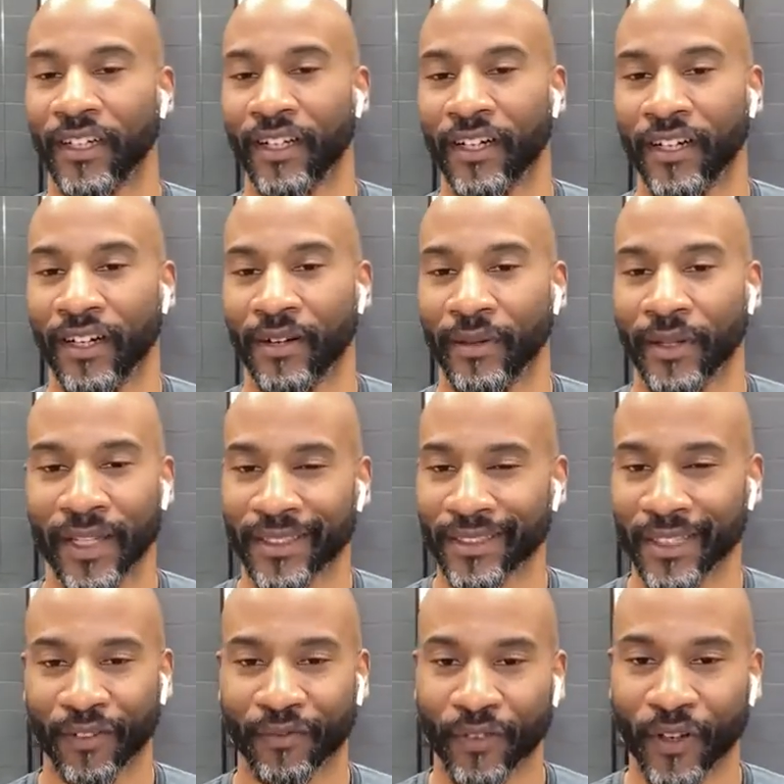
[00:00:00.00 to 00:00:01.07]
And that's
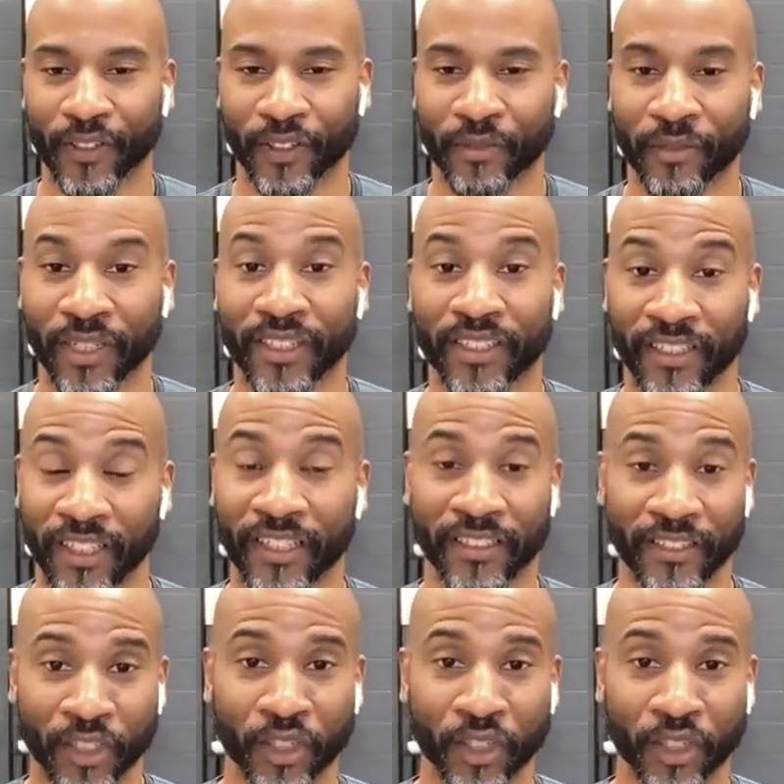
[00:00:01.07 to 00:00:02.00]
not false humility. Like